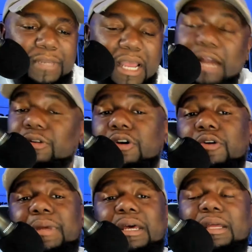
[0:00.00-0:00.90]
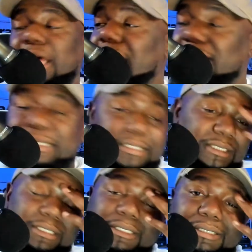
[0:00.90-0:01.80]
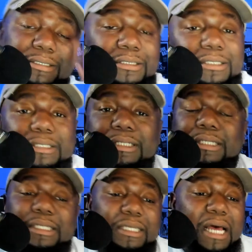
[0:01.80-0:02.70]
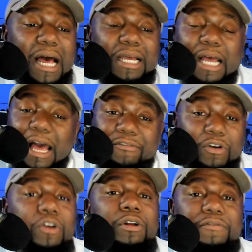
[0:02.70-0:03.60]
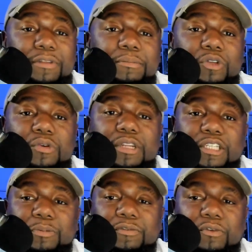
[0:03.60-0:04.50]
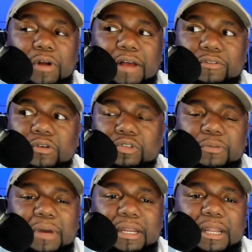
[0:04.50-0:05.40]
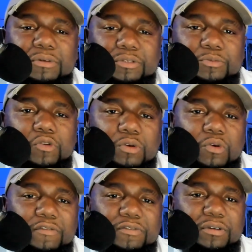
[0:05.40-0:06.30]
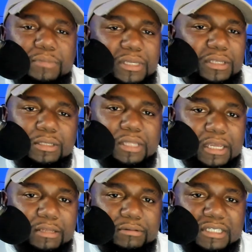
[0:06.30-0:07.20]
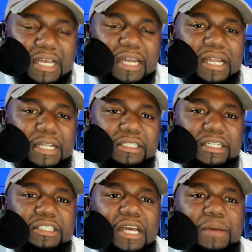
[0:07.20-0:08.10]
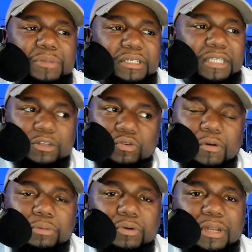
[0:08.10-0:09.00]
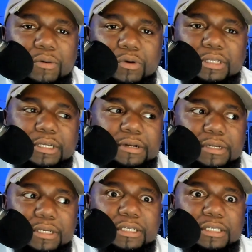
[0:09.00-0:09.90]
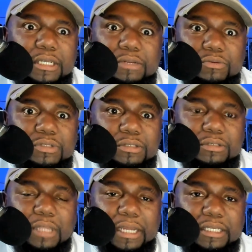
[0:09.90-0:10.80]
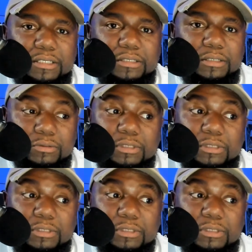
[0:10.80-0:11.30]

I don't know, man. I listen. I I've heard of them doing this before. I know somebody that was going to work for them, and they decided not to take job because they knew employee that worked there, and they said it was like this.